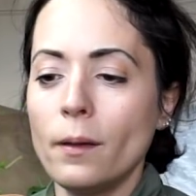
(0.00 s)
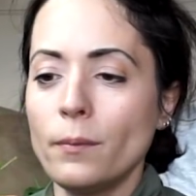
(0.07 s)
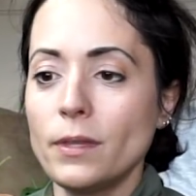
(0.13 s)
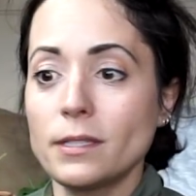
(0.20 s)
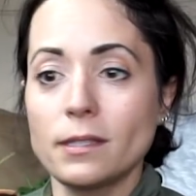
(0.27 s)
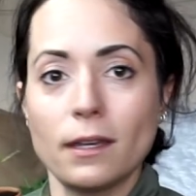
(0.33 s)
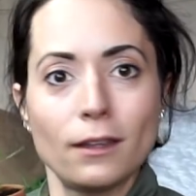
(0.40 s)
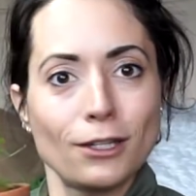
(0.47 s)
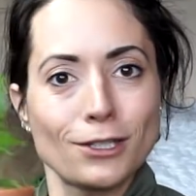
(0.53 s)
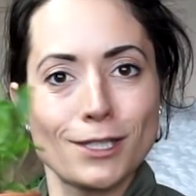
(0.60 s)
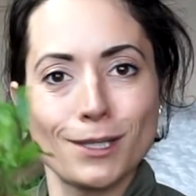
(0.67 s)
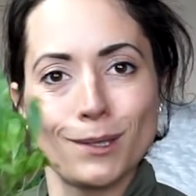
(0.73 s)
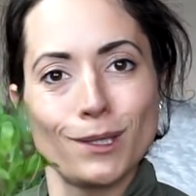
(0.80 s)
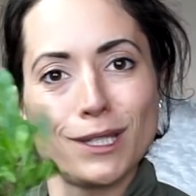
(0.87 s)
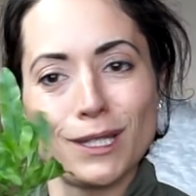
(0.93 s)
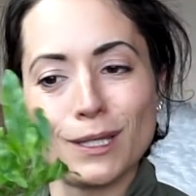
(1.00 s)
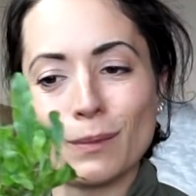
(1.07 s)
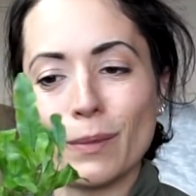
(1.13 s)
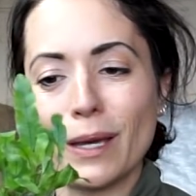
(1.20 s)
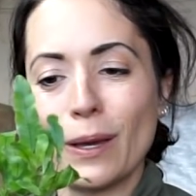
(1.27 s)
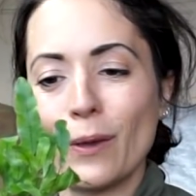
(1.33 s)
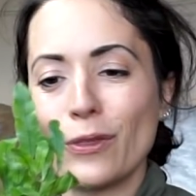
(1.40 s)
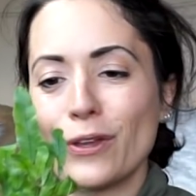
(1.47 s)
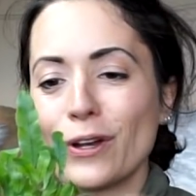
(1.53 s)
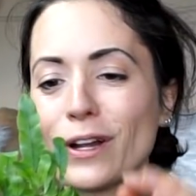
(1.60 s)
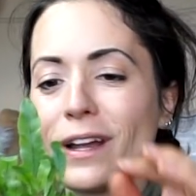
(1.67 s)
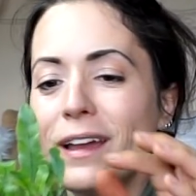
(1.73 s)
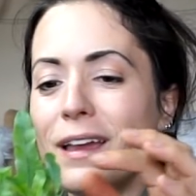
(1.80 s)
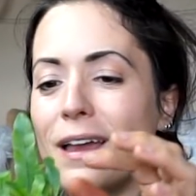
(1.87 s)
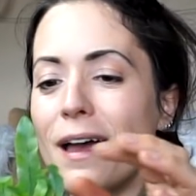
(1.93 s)
This side looks a little bit
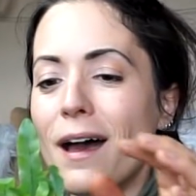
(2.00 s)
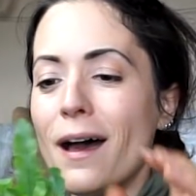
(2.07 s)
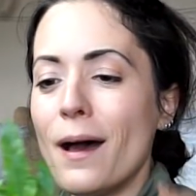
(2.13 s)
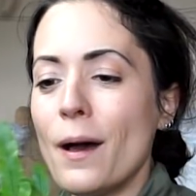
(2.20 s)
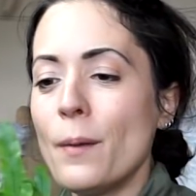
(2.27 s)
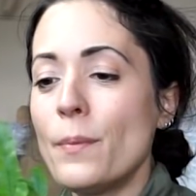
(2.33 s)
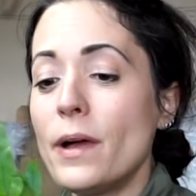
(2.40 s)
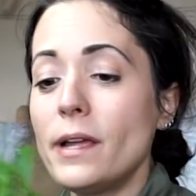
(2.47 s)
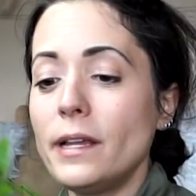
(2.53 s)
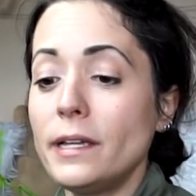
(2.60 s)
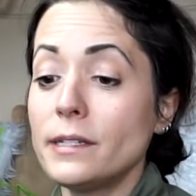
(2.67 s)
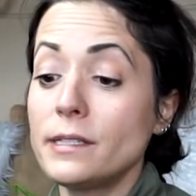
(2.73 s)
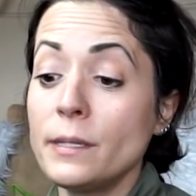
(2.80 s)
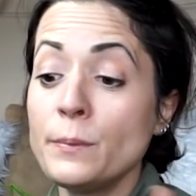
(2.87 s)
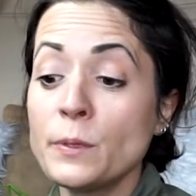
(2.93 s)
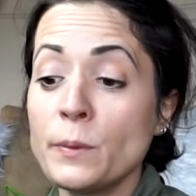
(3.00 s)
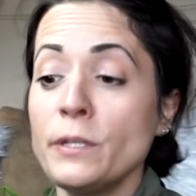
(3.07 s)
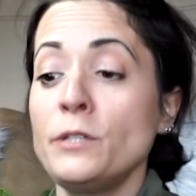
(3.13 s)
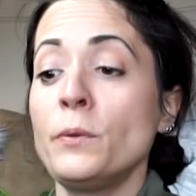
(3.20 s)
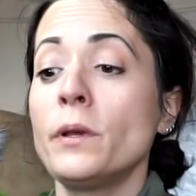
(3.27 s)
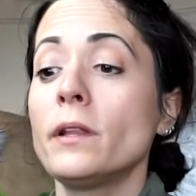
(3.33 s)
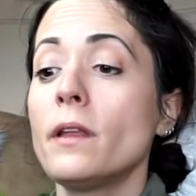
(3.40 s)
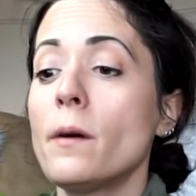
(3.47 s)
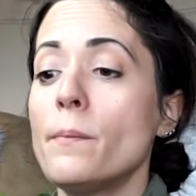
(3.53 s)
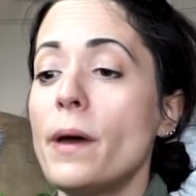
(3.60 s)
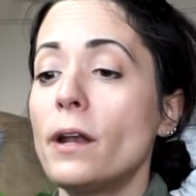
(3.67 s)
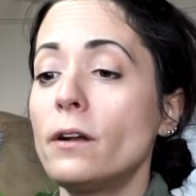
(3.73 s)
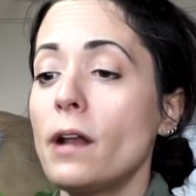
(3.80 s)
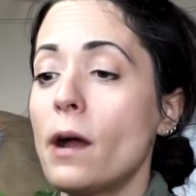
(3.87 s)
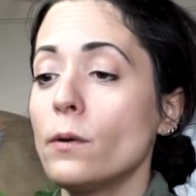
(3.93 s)
healthier. But it seems to be doing a lot
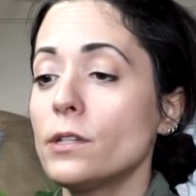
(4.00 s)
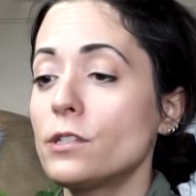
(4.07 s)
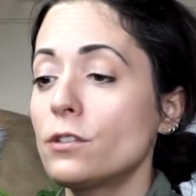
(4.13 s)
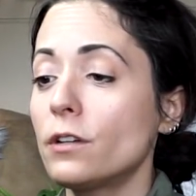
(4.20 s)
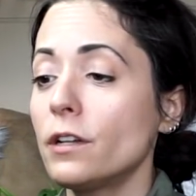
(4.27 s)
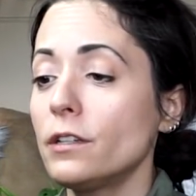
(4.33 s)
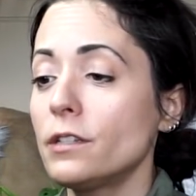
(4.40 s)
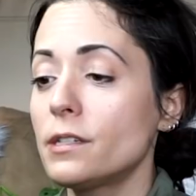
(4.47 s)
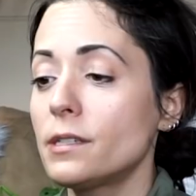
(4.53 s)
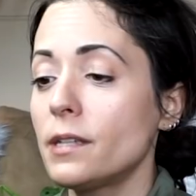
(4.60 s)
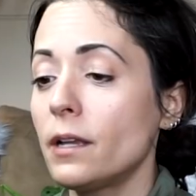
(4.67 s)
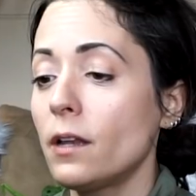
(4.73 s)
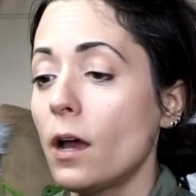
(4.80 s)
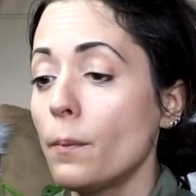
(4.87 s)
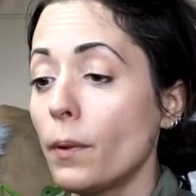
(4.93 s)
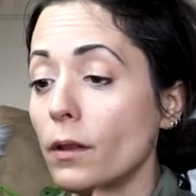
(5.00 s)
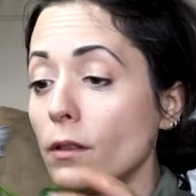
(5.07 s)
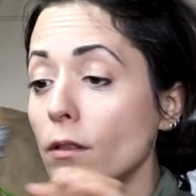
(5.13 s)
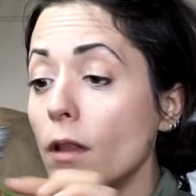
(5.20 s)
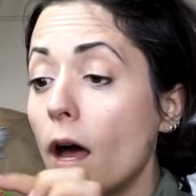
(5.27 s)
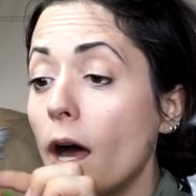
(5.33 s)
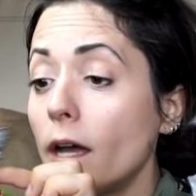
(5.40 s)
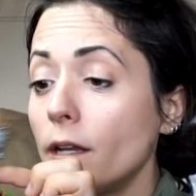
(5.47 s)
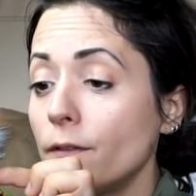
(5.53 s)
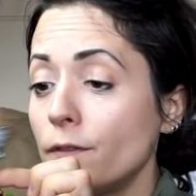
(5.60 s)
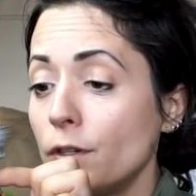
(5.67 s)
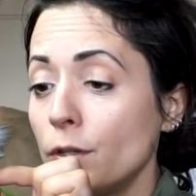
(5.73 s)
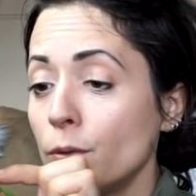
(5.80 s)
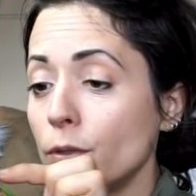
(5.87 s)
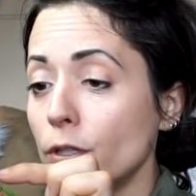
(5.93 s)
better now. It's starting to send up a lot of
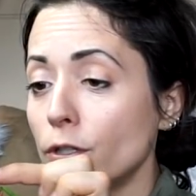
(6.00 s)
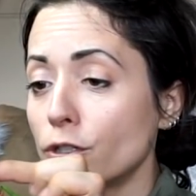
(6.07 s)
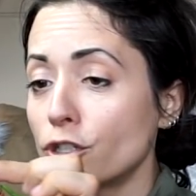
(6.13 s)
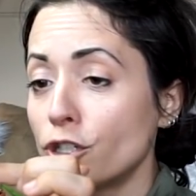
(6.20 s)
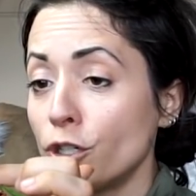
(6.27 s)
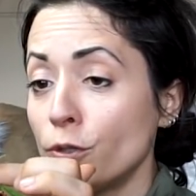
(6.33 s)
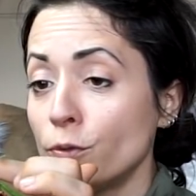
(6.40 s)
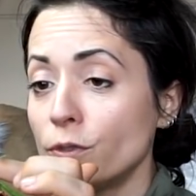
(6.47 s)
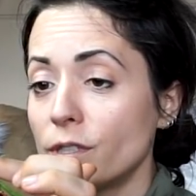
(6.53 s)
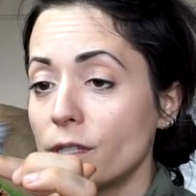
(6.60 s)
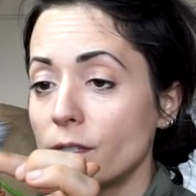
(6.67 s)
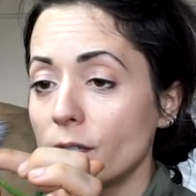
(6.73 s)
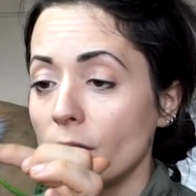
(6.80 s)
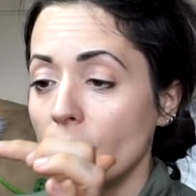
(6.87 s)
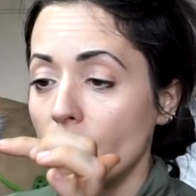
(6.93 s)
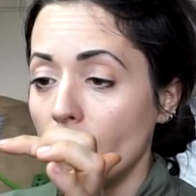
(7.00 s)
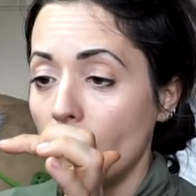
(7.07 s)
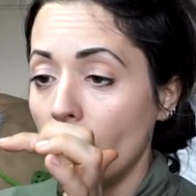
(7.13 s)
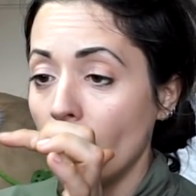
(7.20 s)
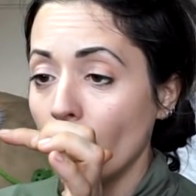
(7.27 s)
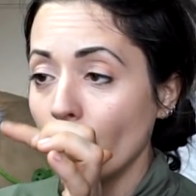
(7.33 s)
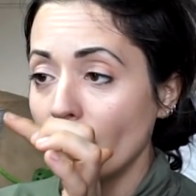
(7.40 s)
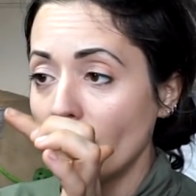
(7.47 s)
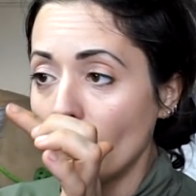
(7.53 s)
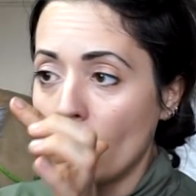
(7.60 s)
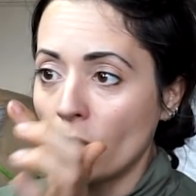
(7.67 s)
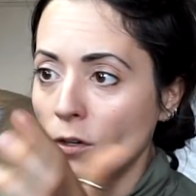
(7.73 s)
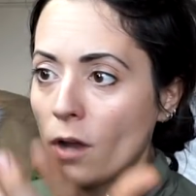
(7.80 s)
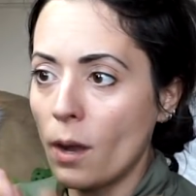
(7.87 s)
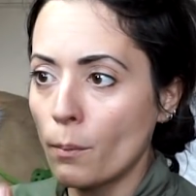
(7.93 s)
new little shoots that
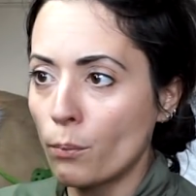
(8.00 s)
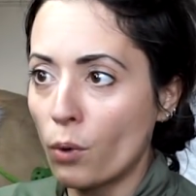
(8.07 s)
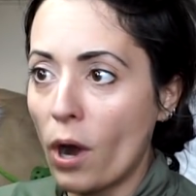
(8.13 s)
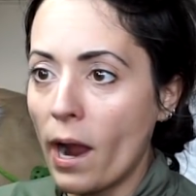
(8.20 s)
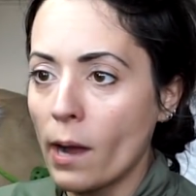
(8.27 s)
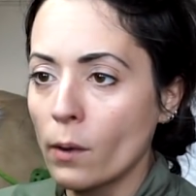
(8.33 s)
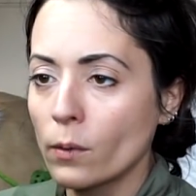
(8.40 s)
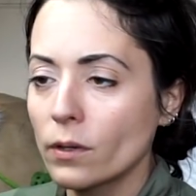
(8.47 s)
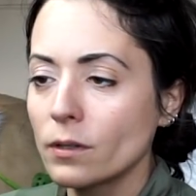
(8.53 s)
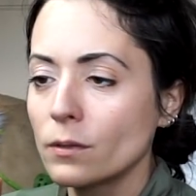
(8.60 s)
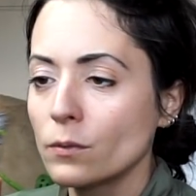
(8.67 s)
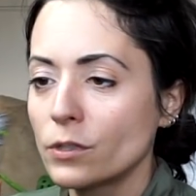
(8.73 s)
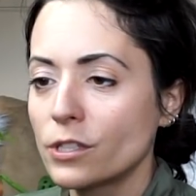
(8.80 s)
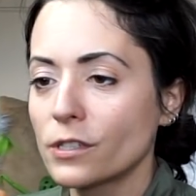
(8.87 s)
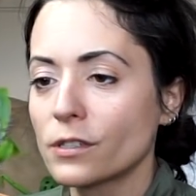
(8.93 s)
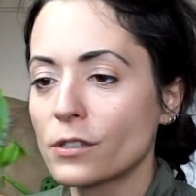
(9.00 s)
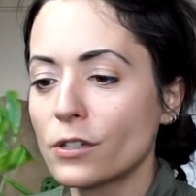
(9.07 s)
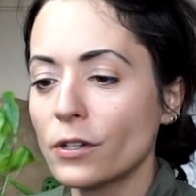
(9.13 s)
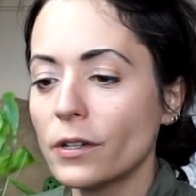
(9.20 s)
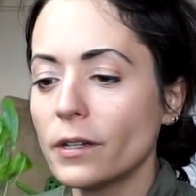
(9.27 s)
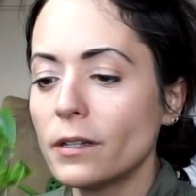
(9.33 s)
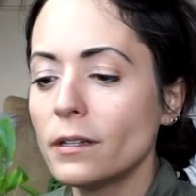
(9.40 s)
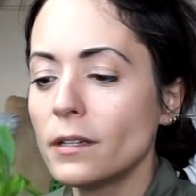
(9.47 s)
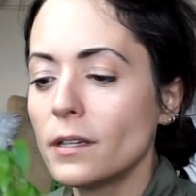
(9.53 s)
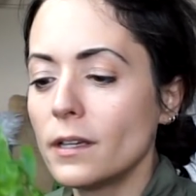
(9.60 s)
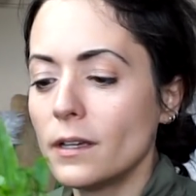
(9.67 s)
are not brown, which is good.